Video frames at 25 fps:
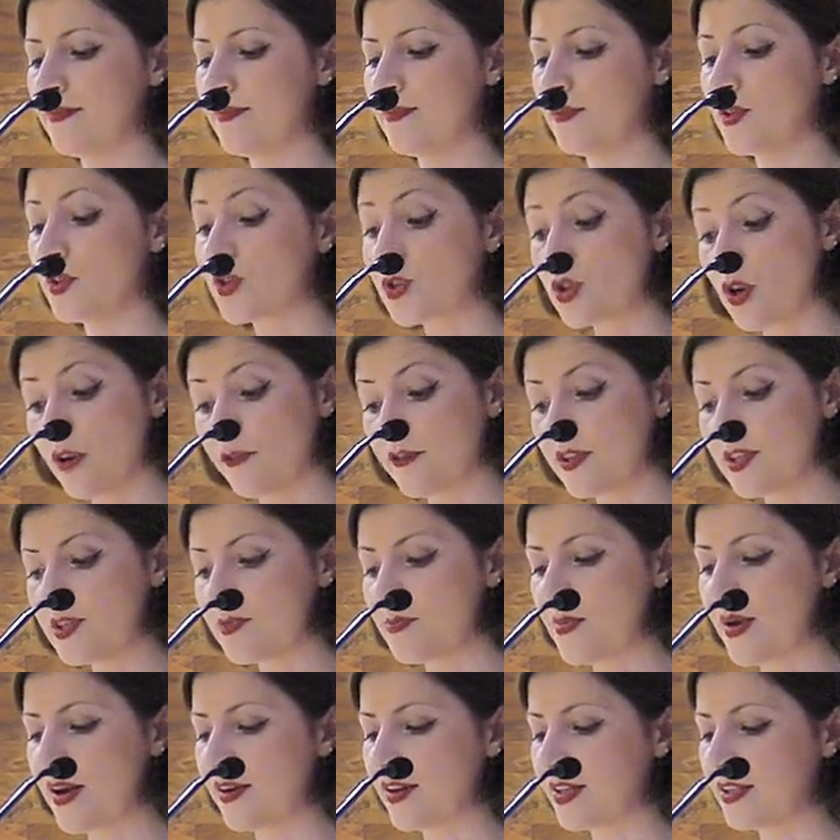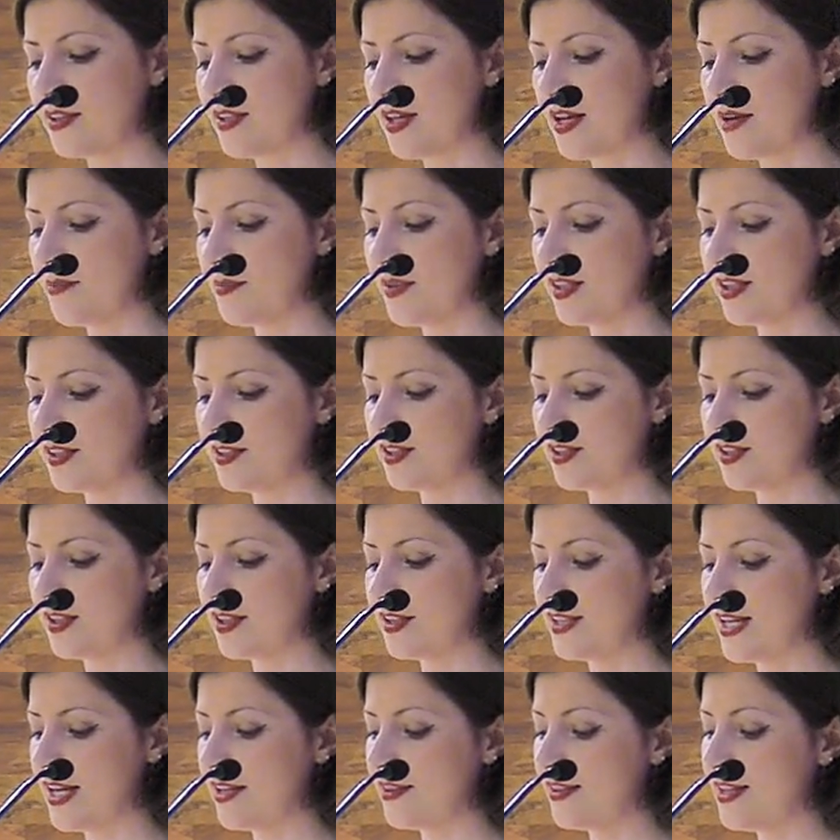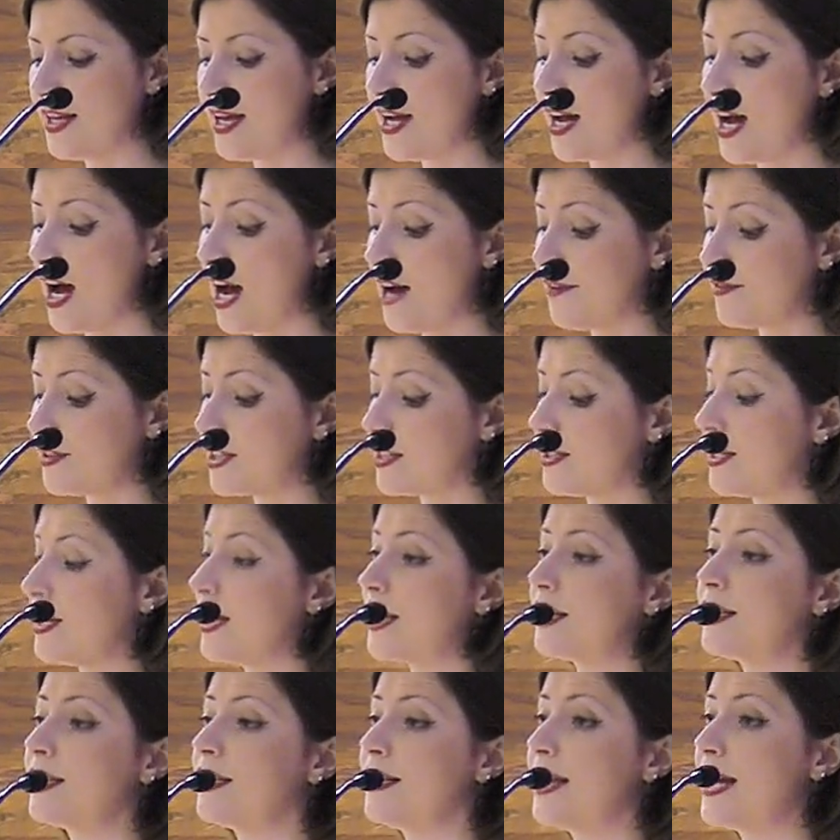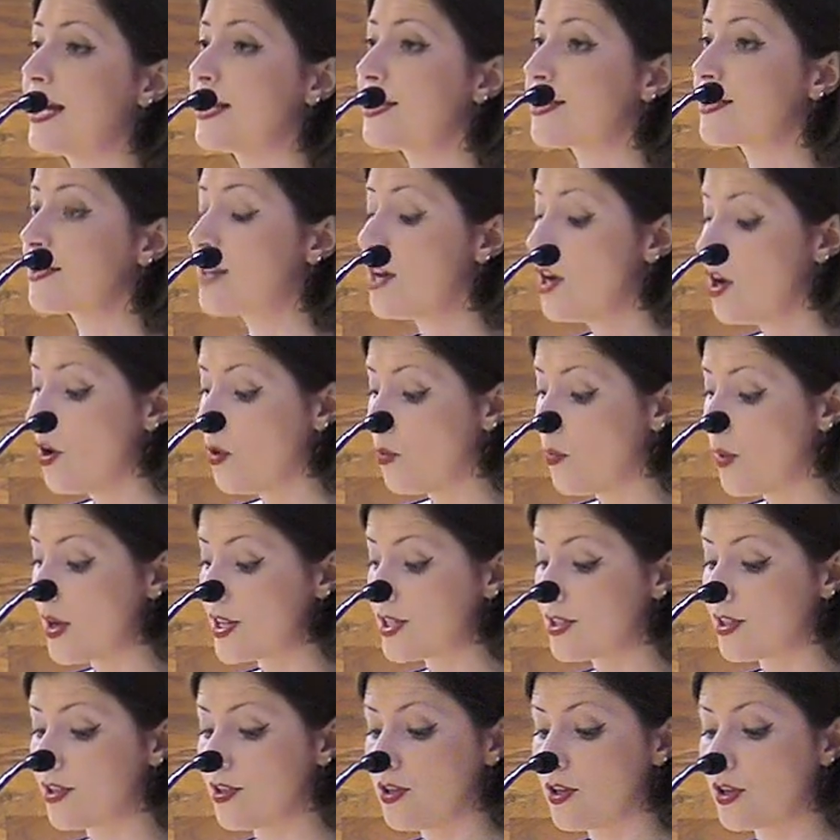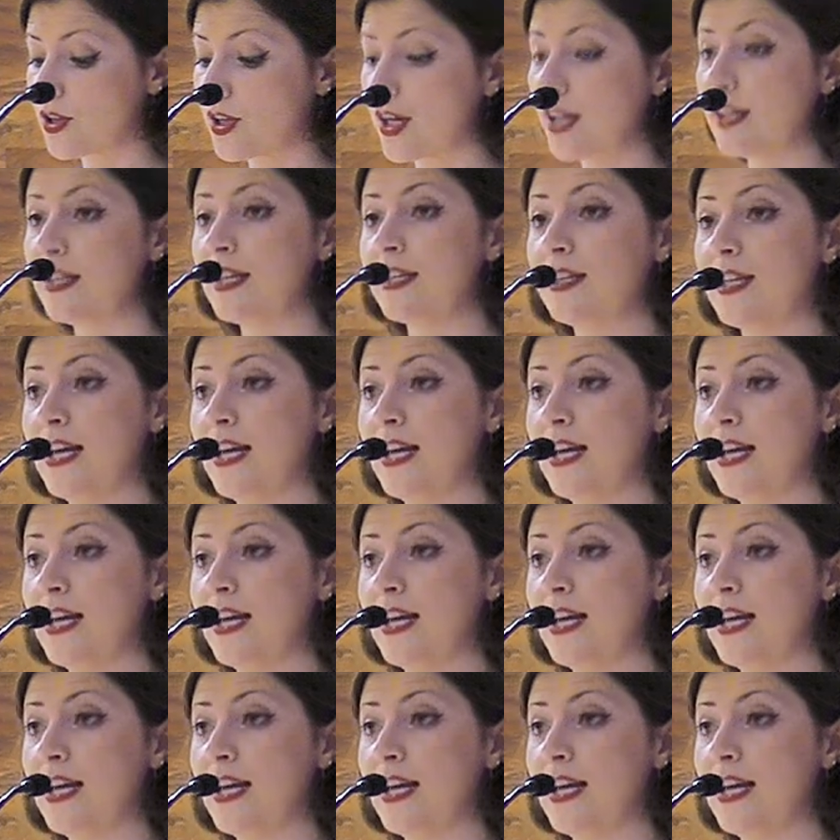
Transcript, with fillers: The Soviets buried their military dead there after they had annexed Western Ukraine